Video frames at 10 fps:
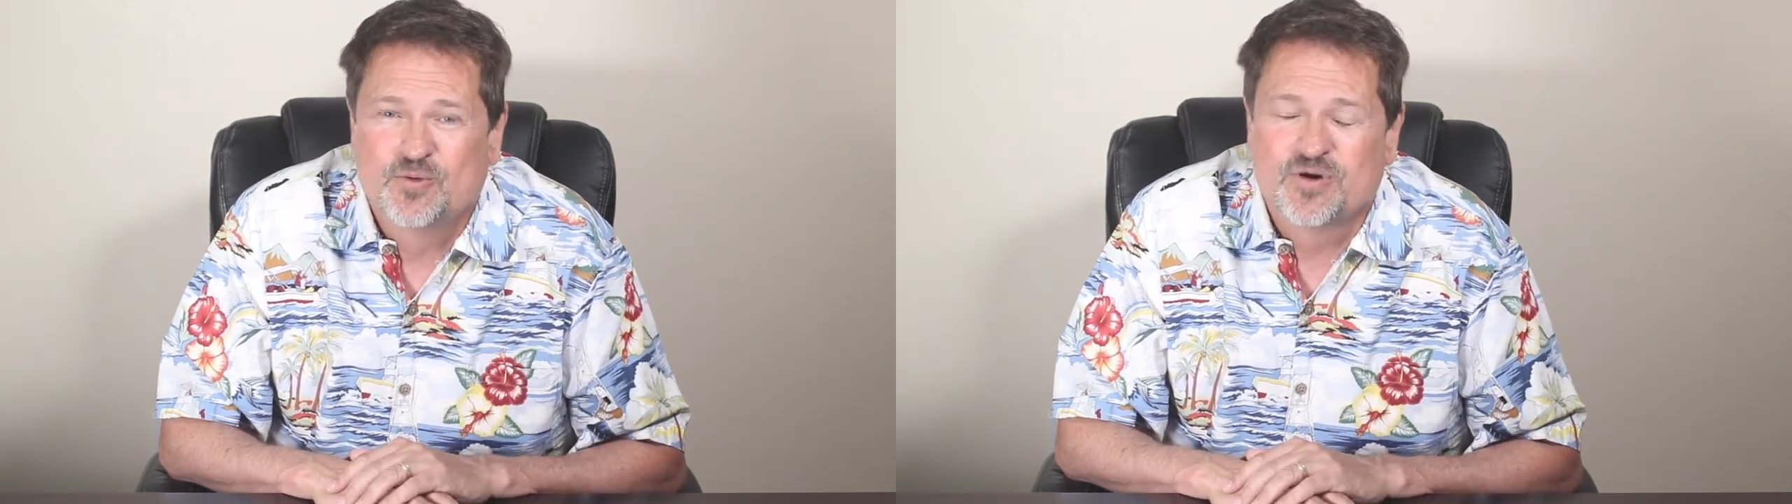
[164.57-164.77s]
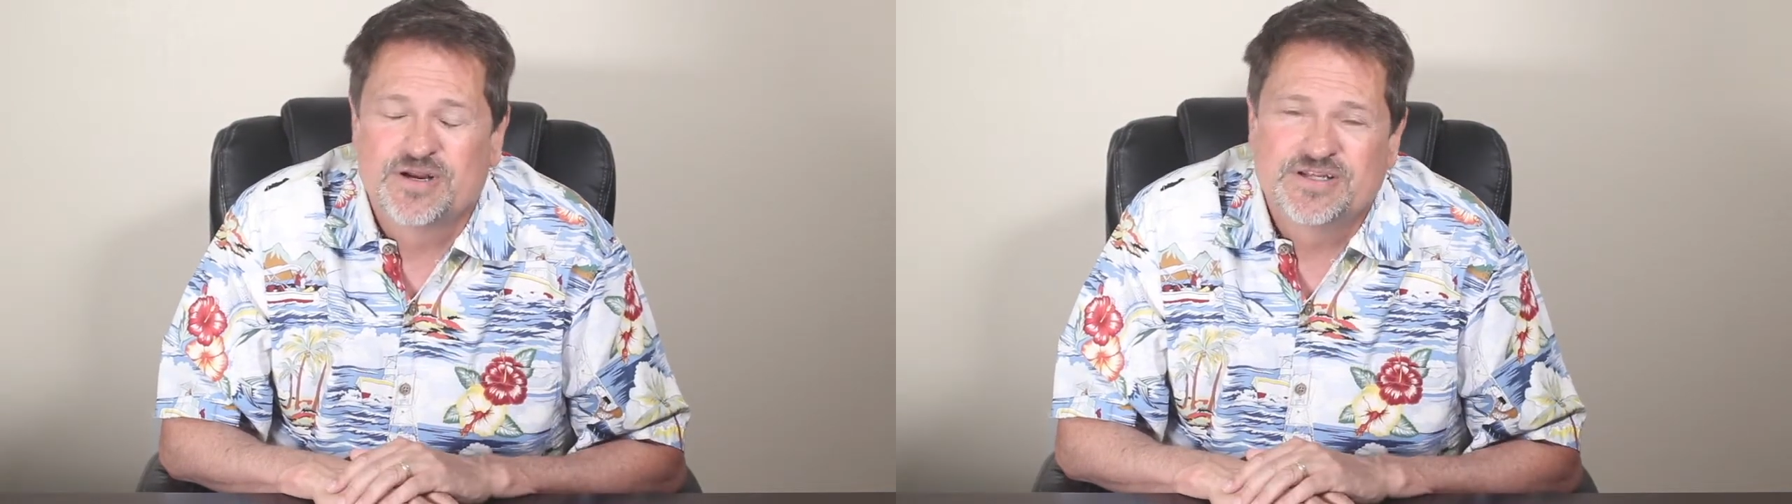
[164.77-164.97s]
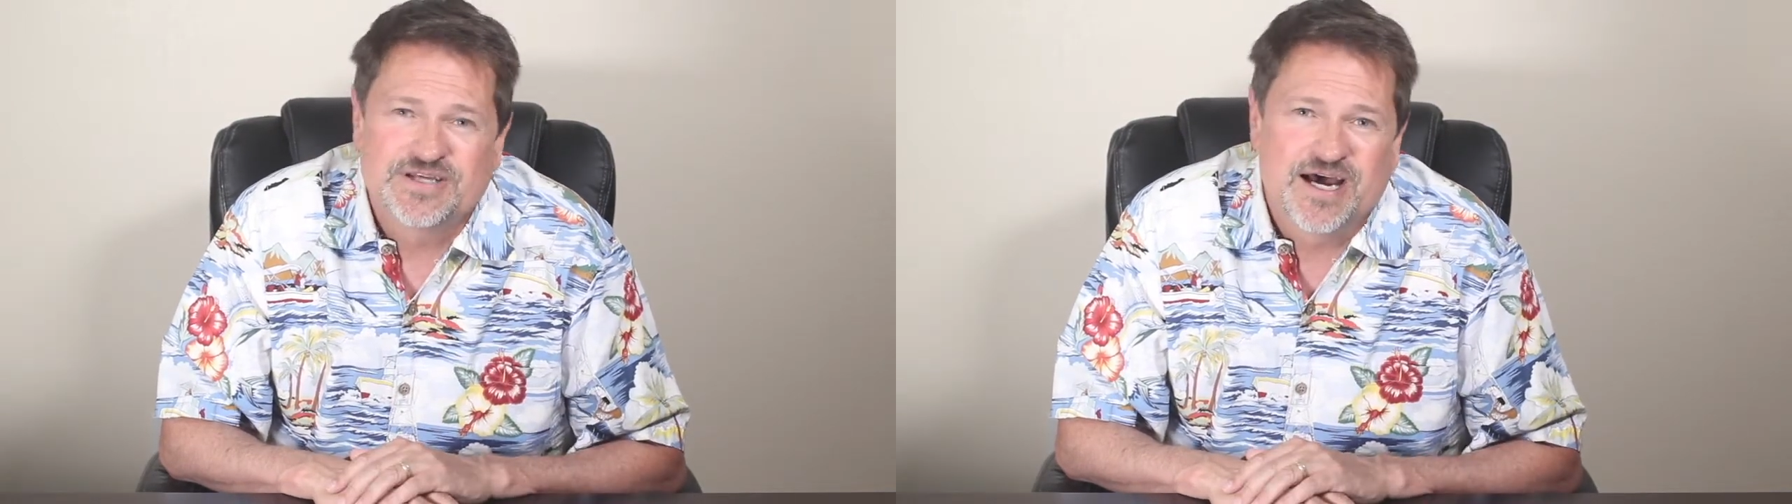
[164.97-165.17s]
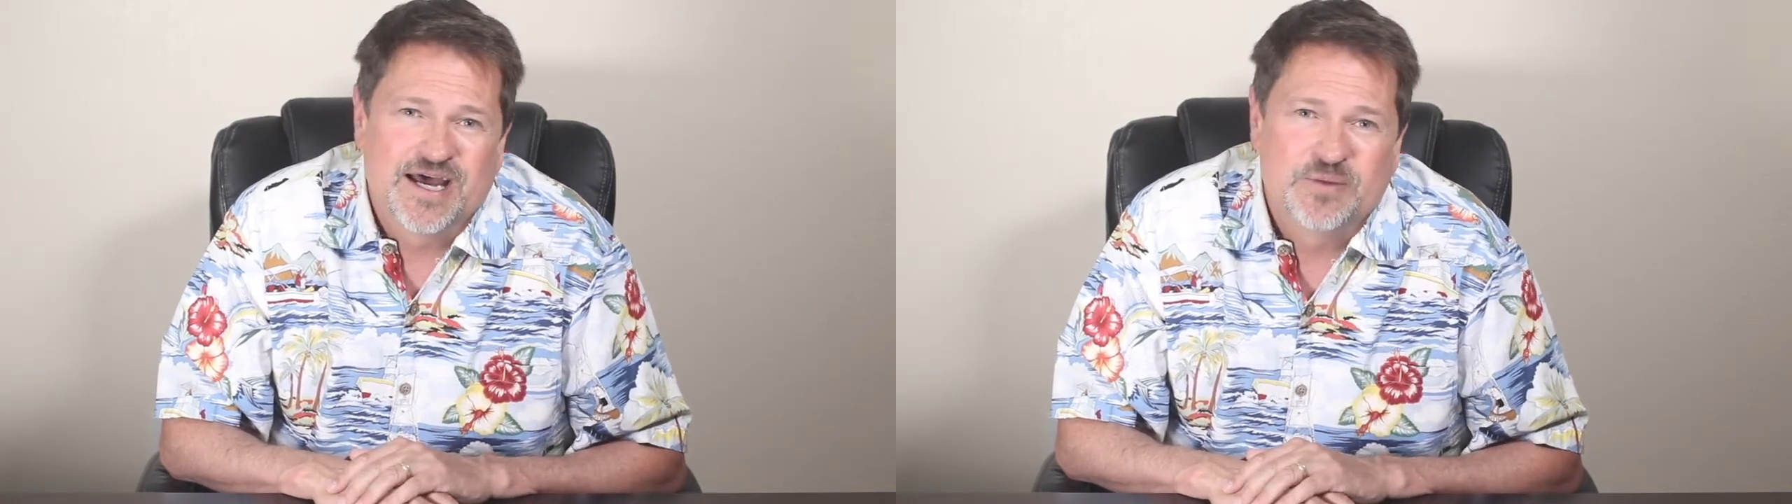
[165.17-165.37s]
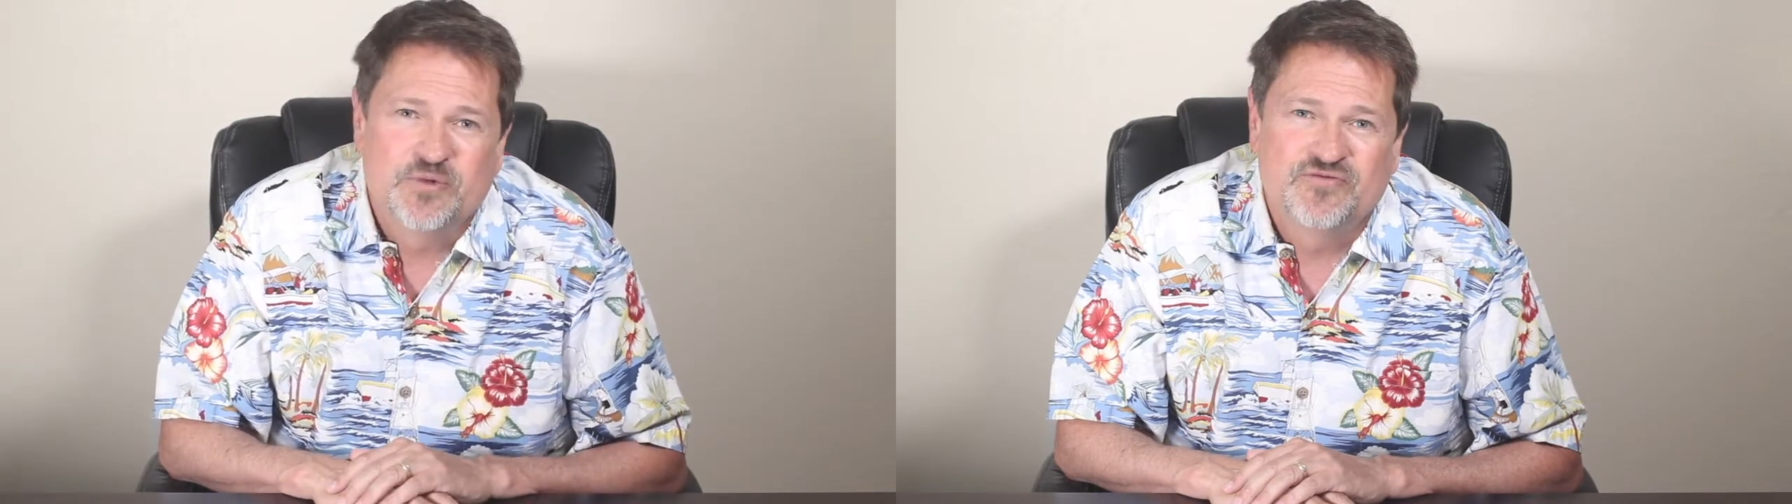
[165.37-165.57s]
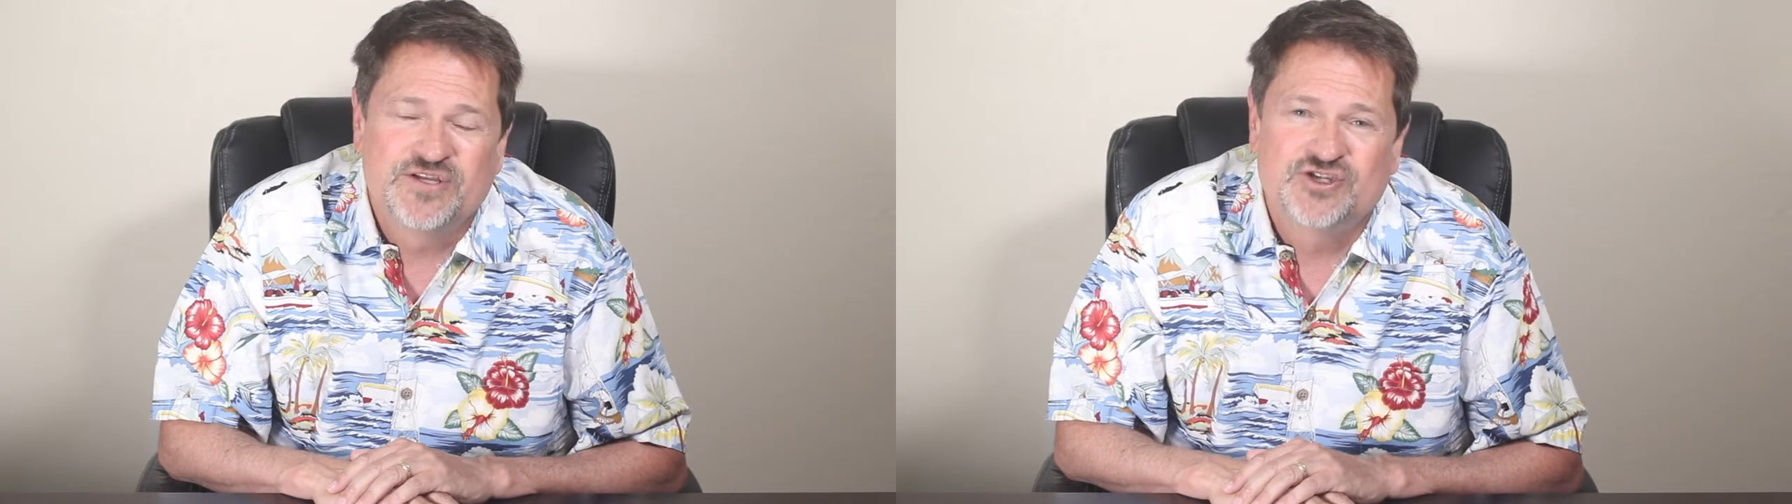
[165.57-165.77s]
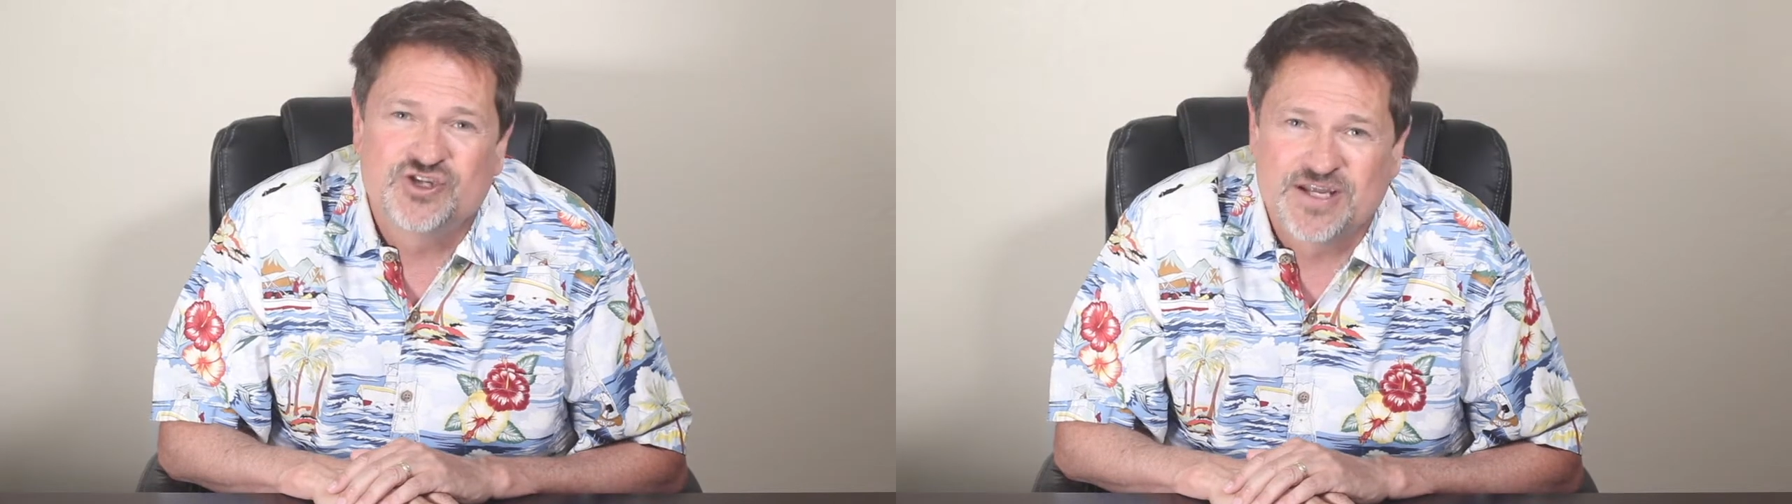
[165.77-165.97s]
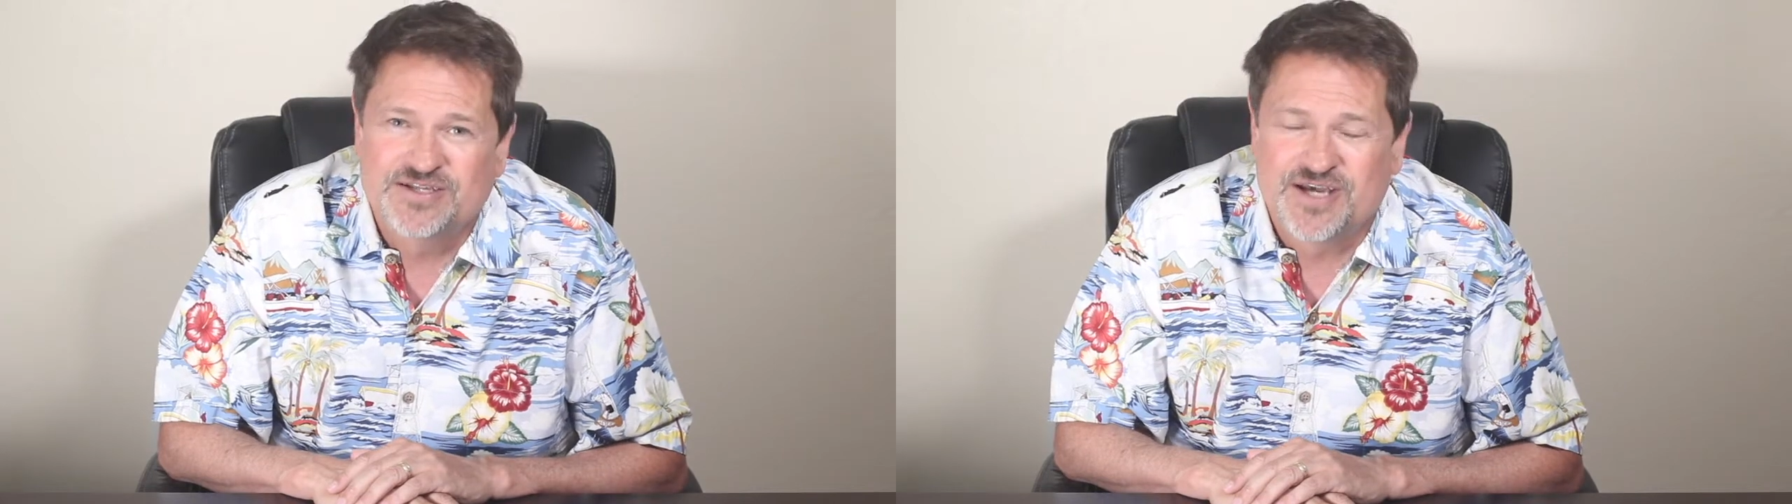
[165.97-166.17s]
We're in a time of the
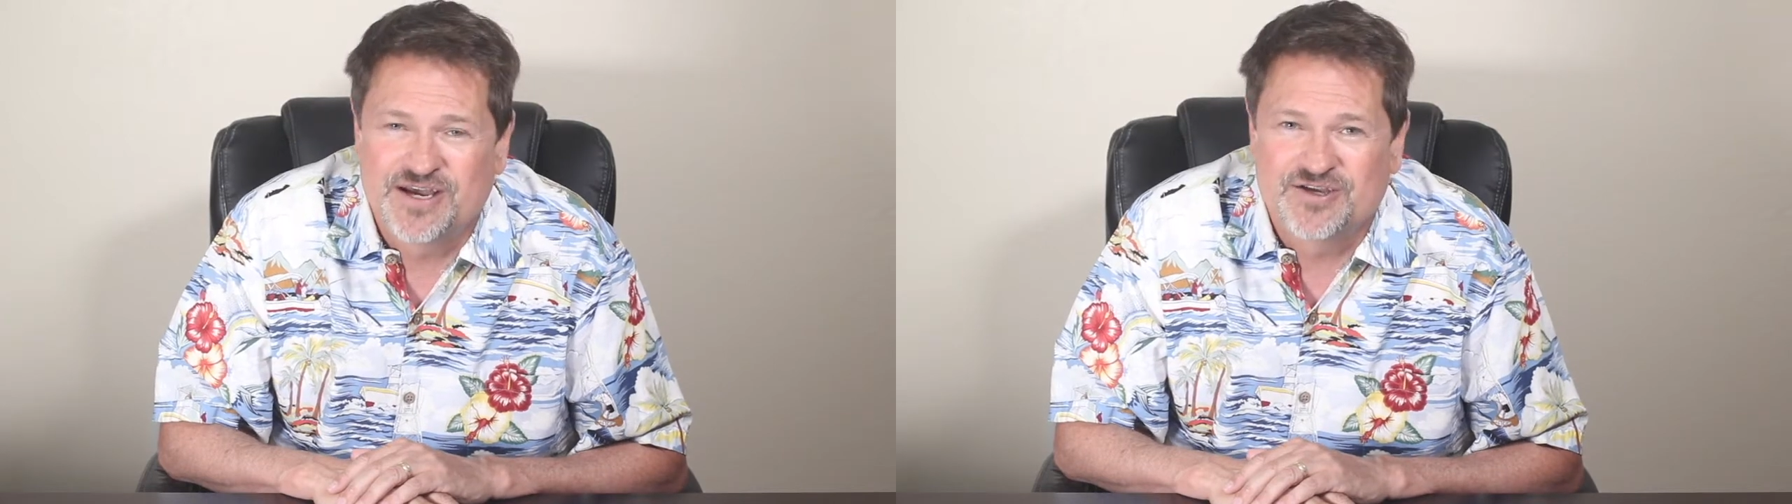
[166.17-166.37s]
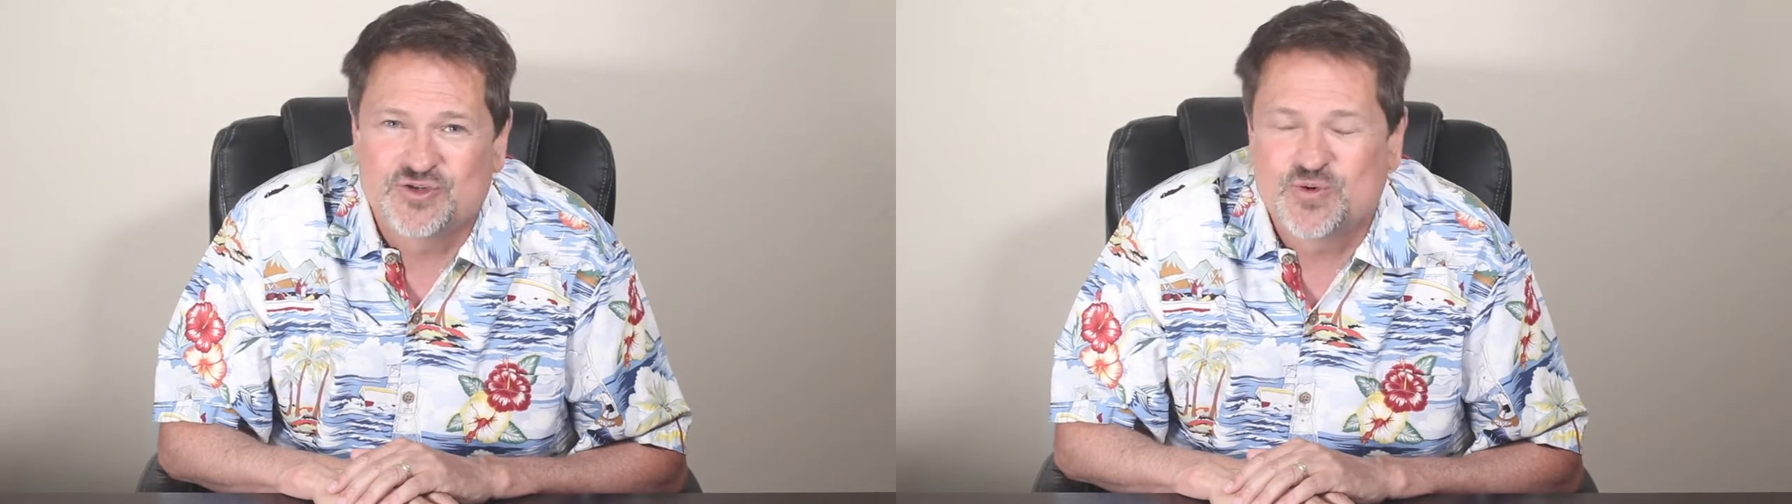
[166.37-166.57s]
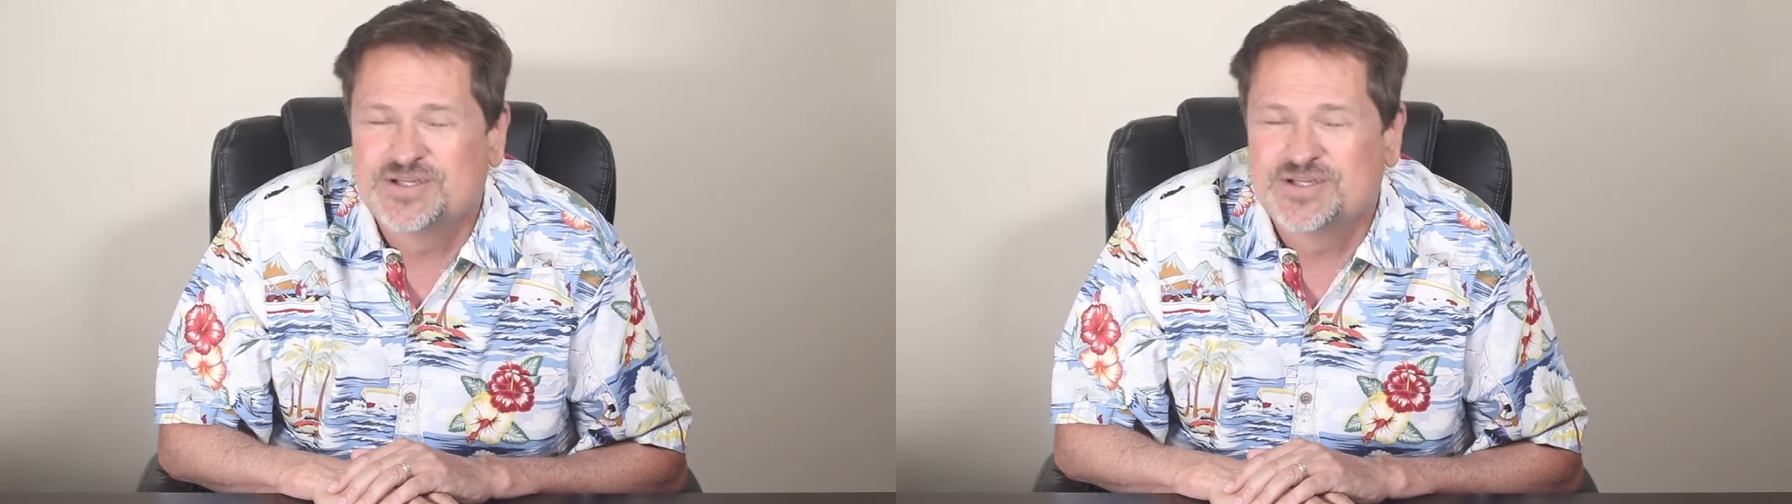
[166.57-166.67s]
Gentiles.